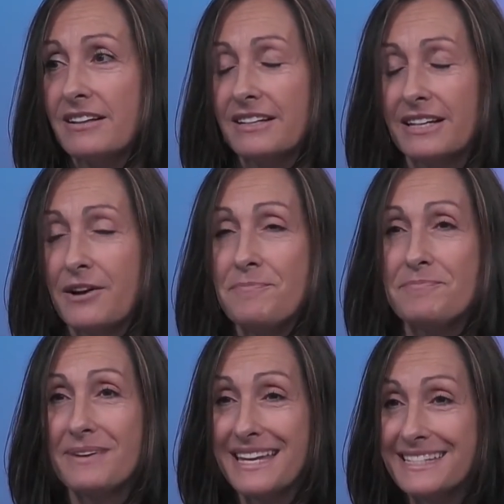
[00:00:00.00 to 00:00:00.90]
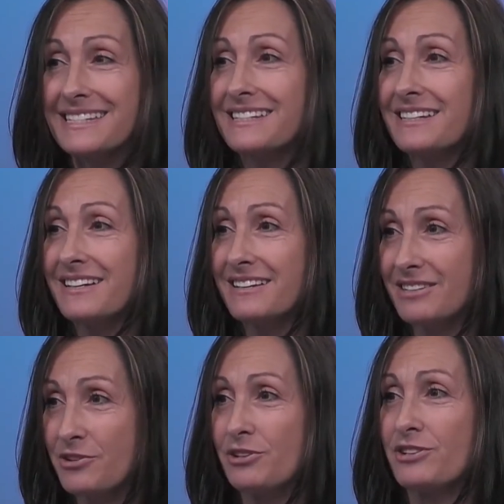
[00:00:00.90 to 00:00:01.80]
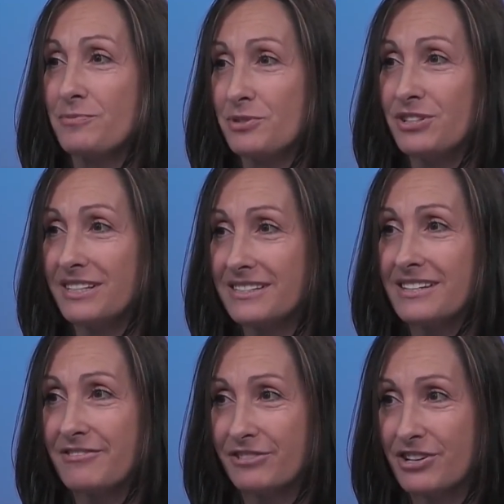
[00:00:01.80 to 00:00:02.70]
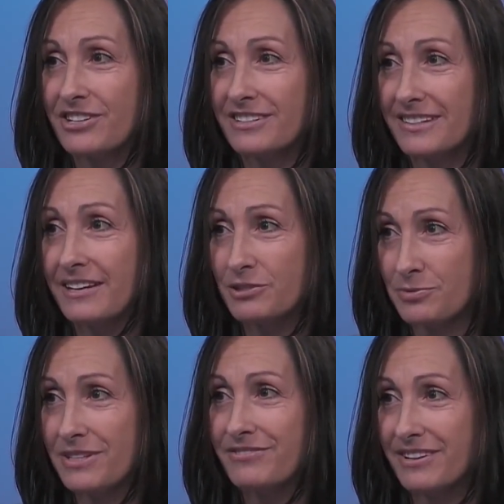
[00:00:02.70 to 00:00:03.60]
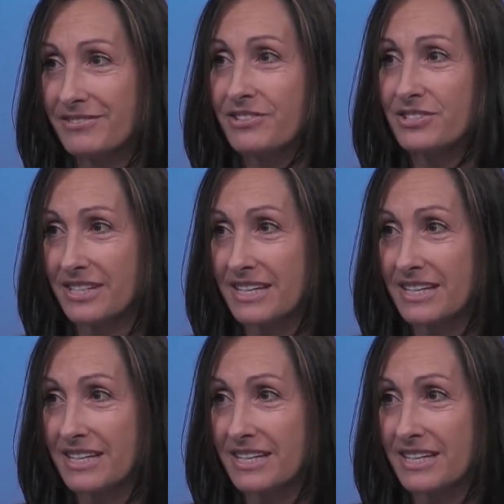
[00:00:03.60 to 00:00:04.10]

like amazing yoga community in south florida now 25 years